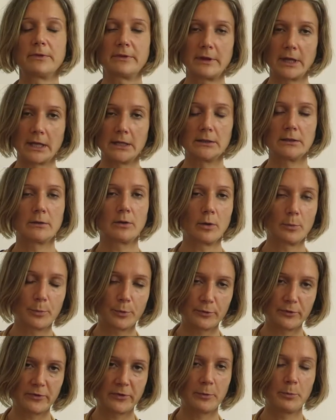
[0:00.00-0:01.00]
then
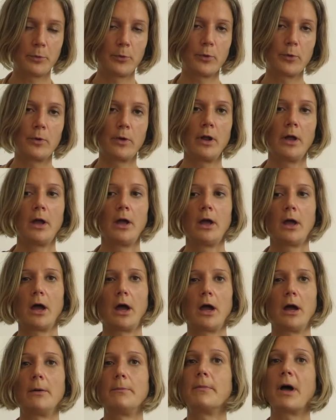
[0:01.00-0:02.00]
possible
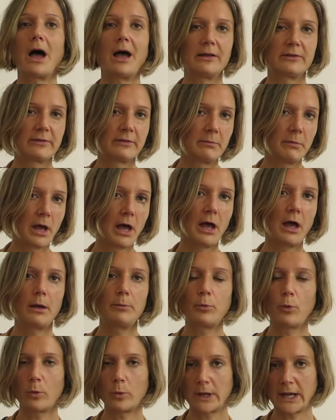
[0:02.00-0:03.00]

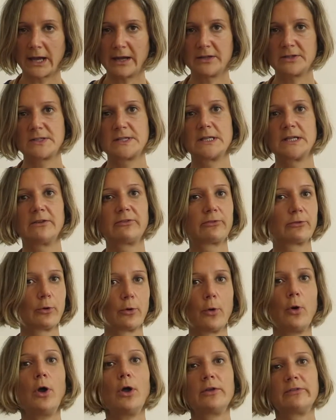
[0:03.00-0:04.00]
asthma, bronchitis,
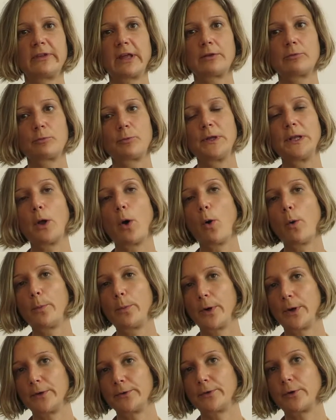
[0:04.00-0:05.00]
so that will
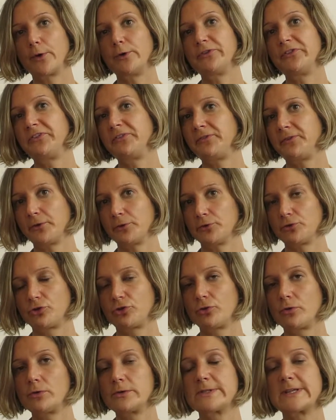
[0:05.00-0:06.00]
open a
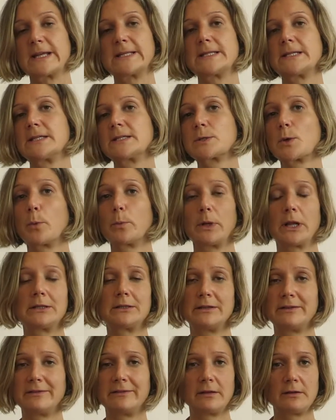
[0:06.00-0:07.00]
differential that is
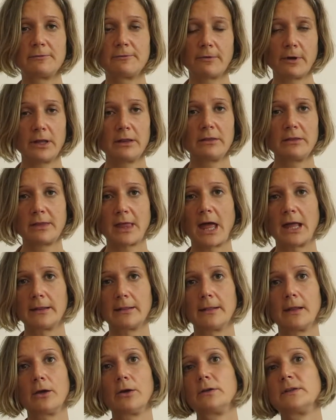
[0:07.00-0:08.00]
completely different
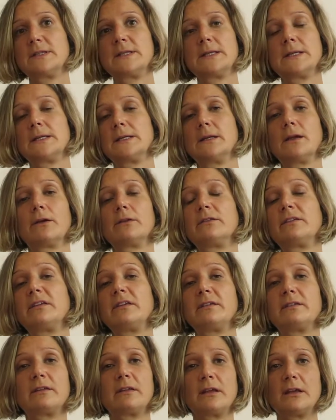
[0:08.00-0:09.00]
than a
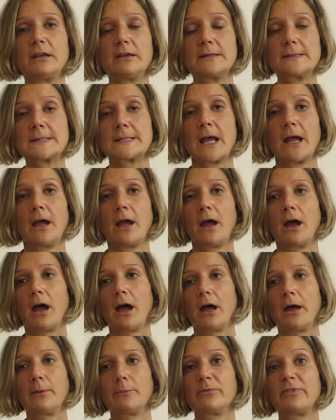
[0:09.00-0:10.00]
disease
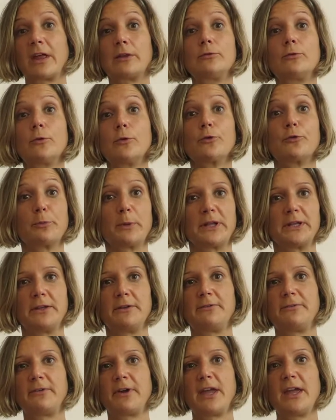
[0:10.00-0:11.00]
that does
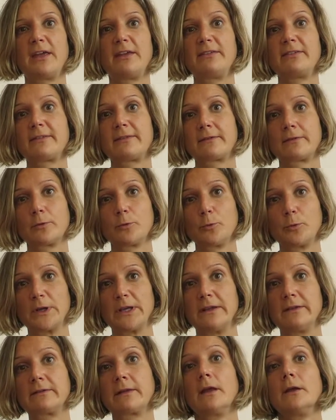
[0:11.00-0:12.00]
manifest
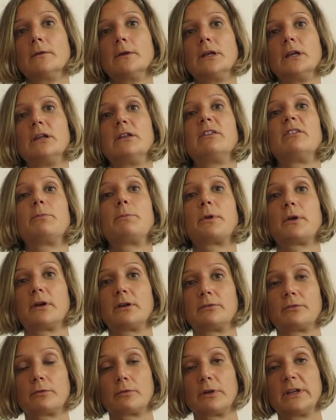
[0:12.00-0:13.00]
with
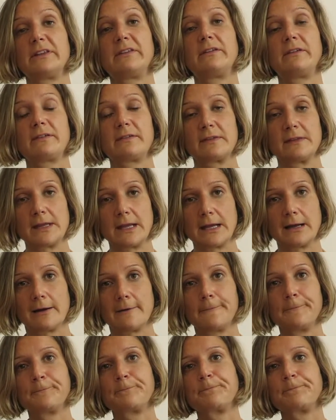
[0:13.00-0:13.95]
inspiratory dyspnea.